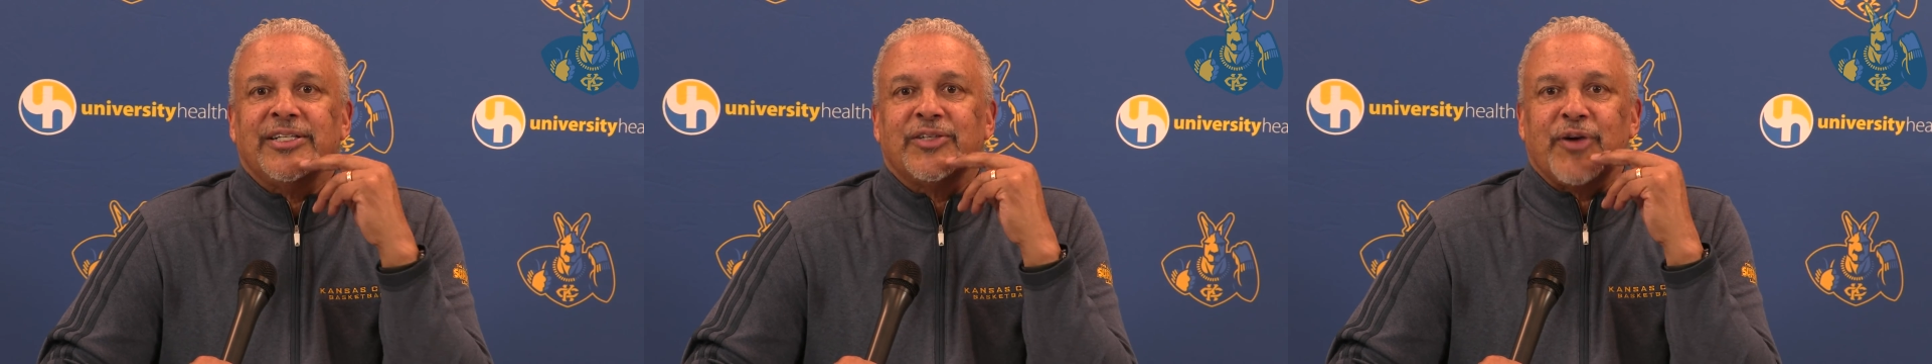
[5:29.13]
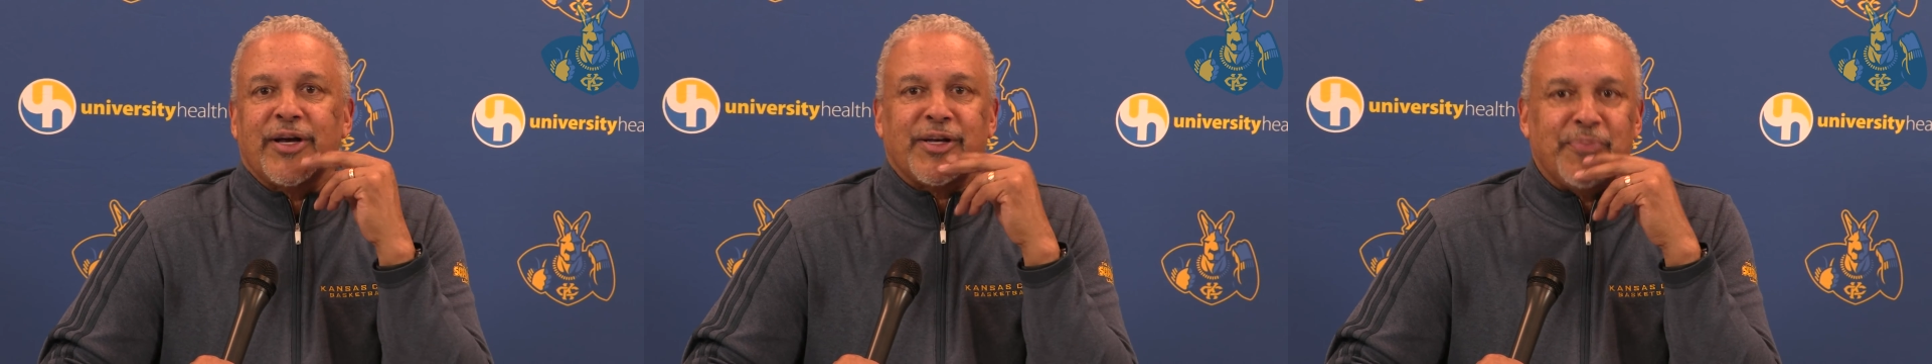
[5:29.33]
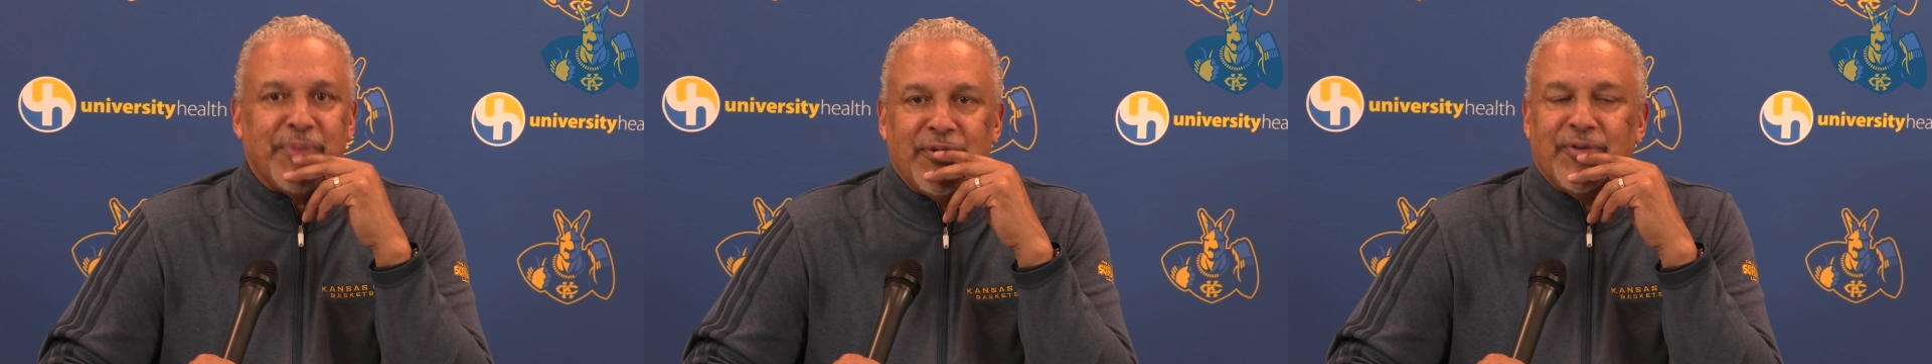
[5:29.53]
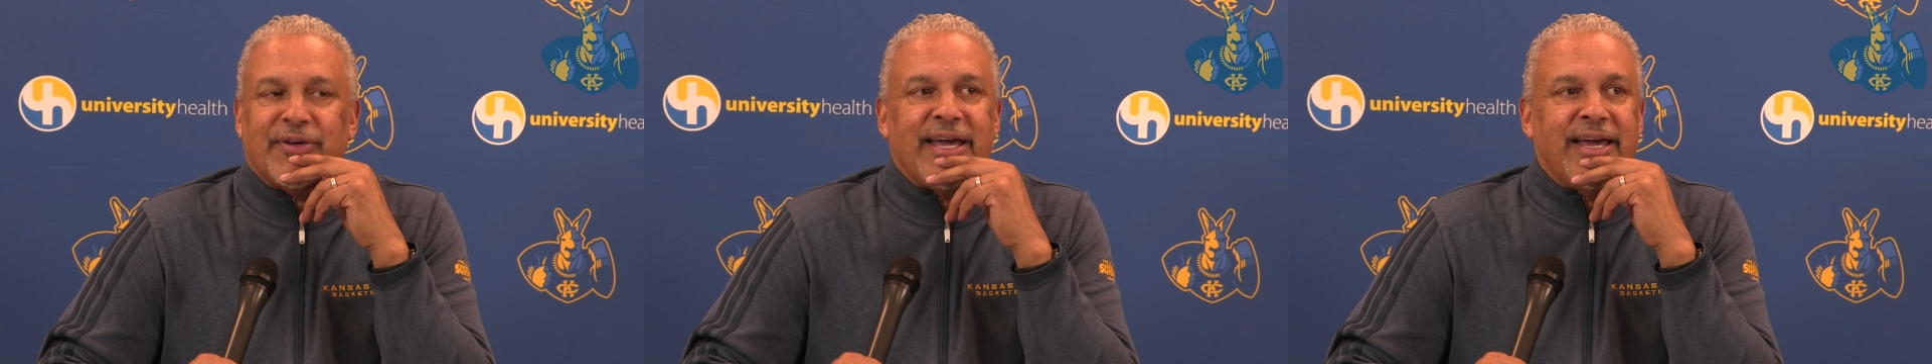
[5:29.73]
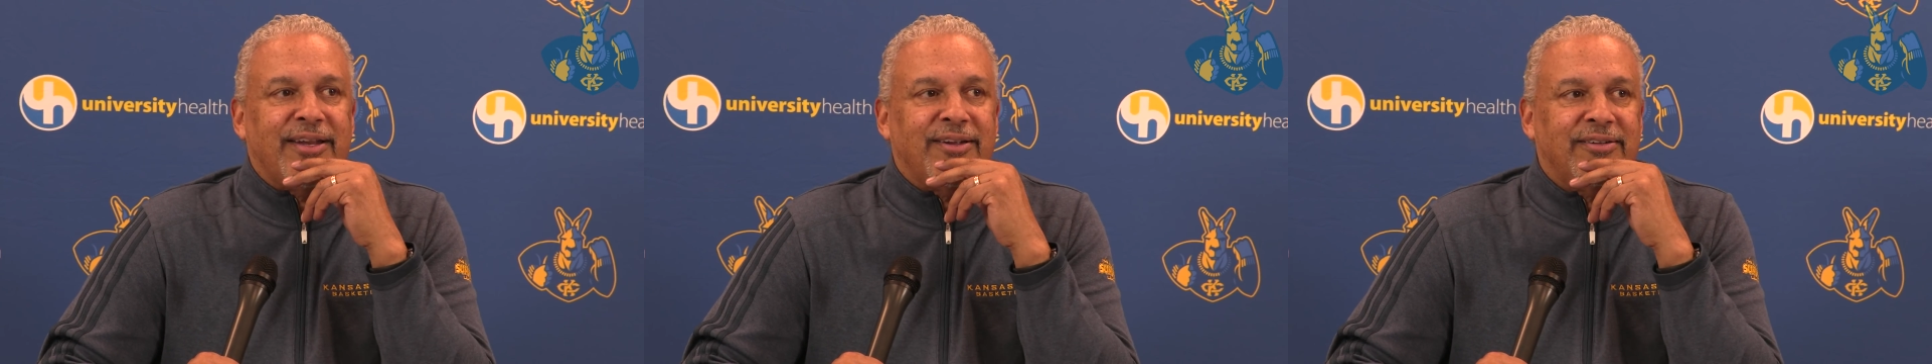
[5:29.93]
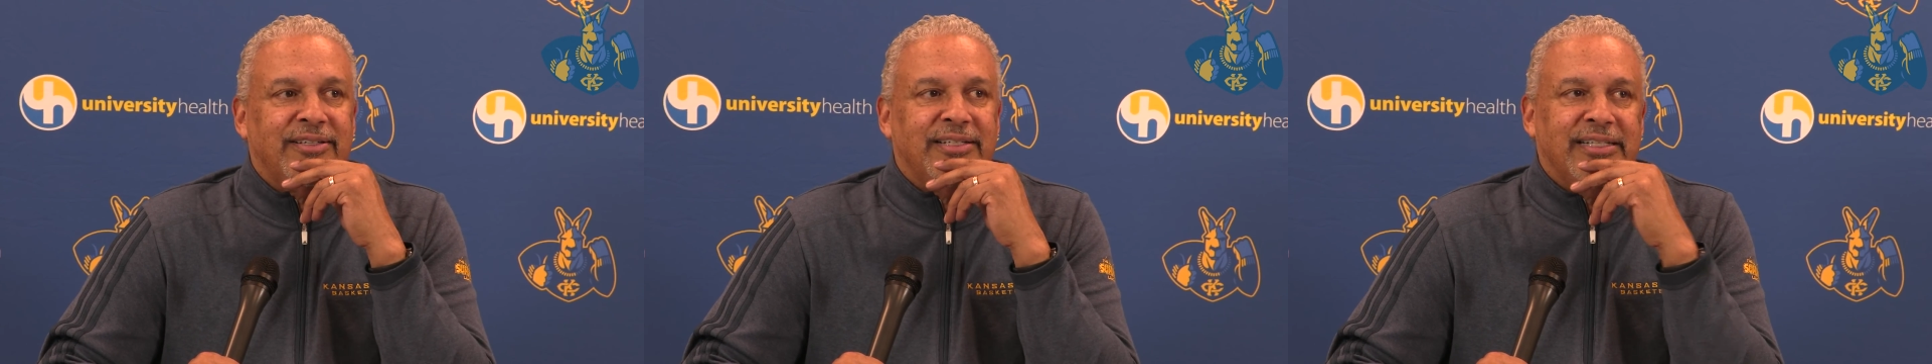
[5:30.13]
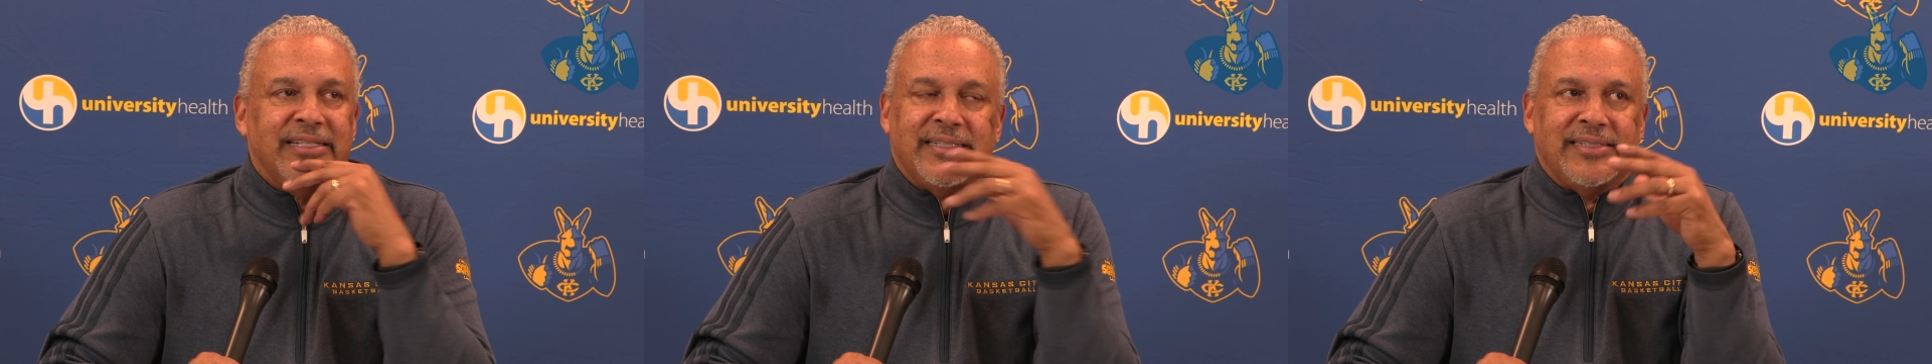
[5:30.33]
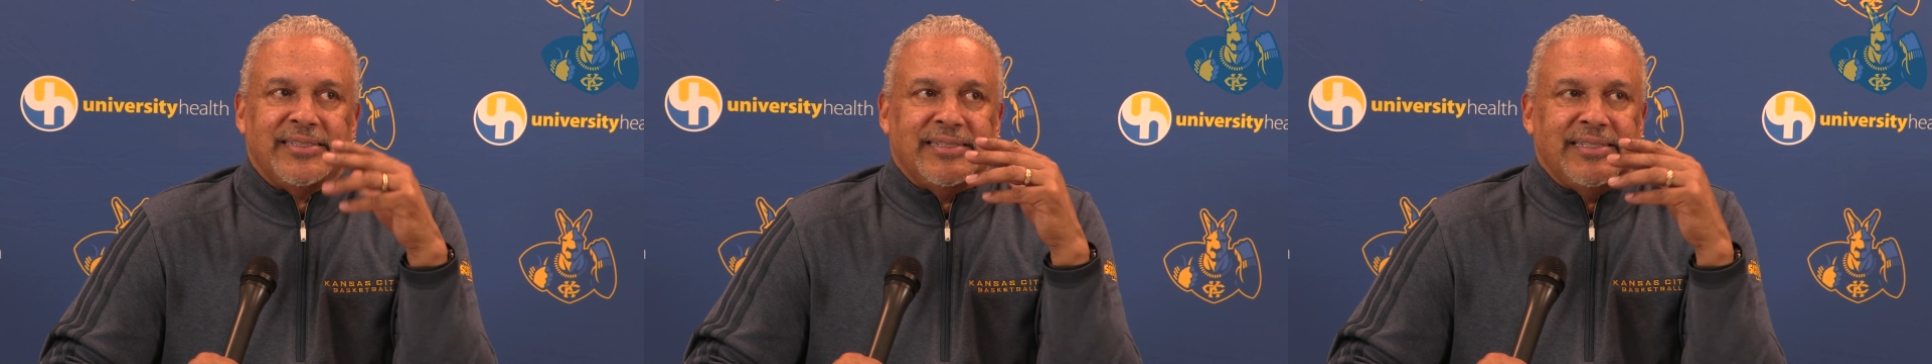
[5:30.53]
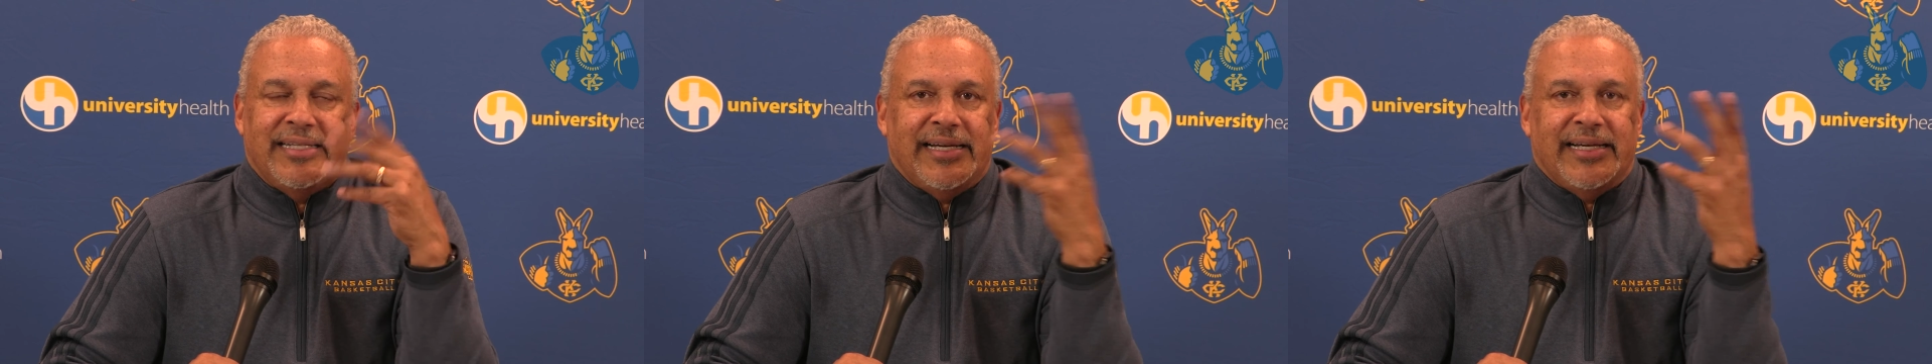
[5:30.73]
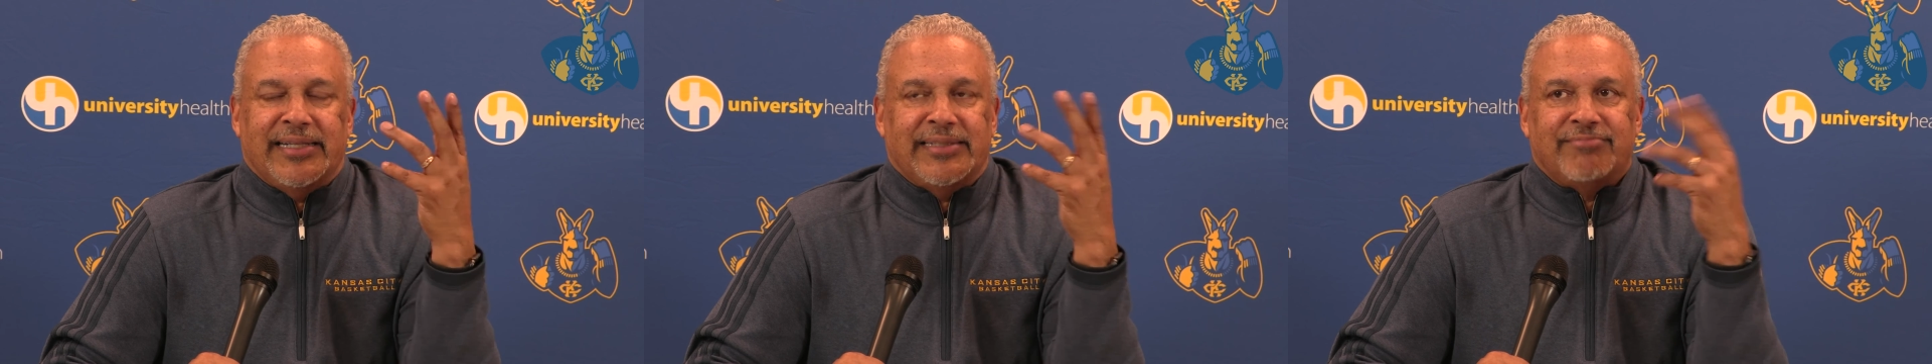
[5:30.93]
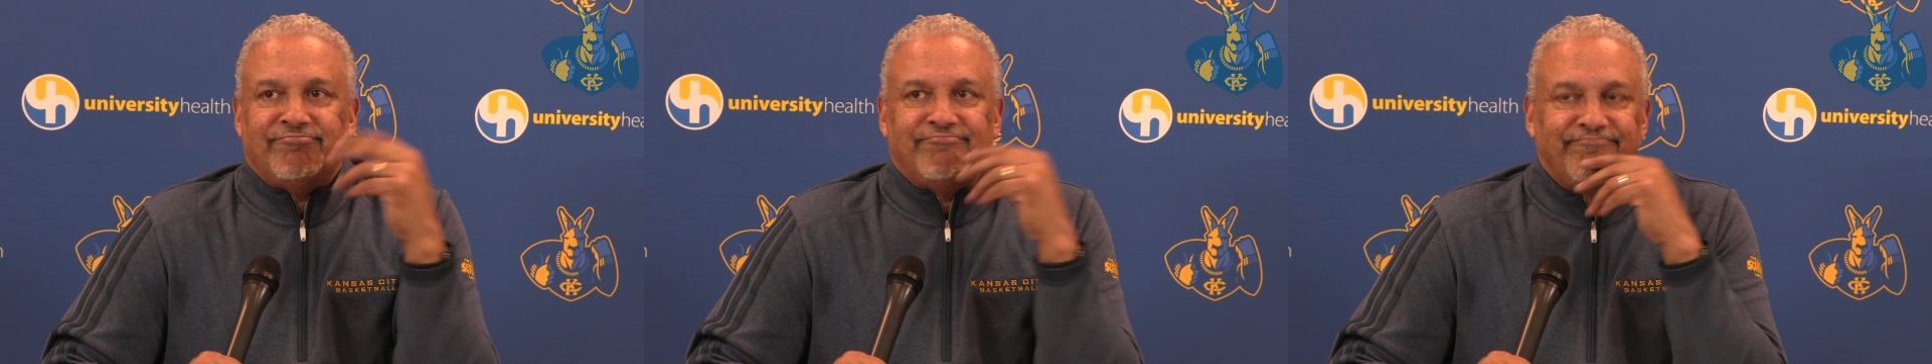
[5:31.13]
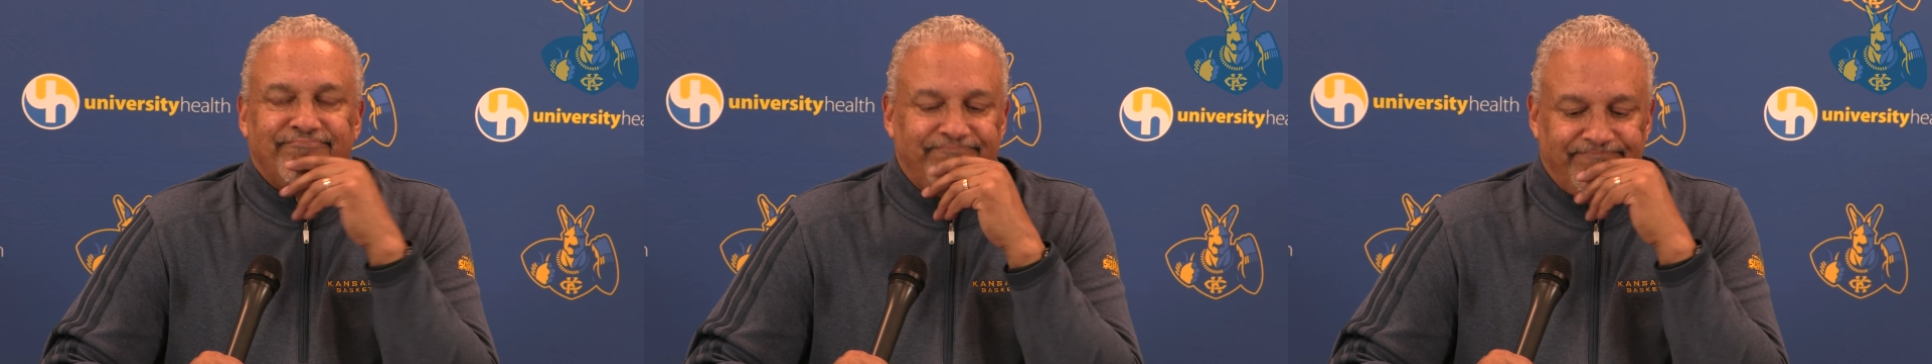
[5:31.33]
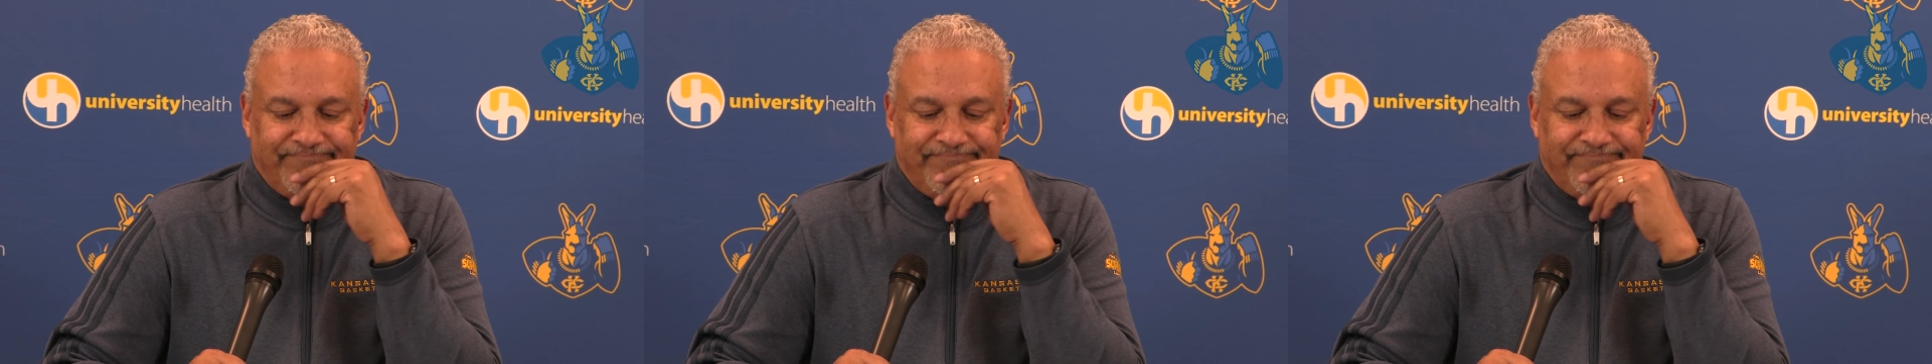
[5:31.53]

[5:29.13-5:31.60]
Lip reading: great communicator, and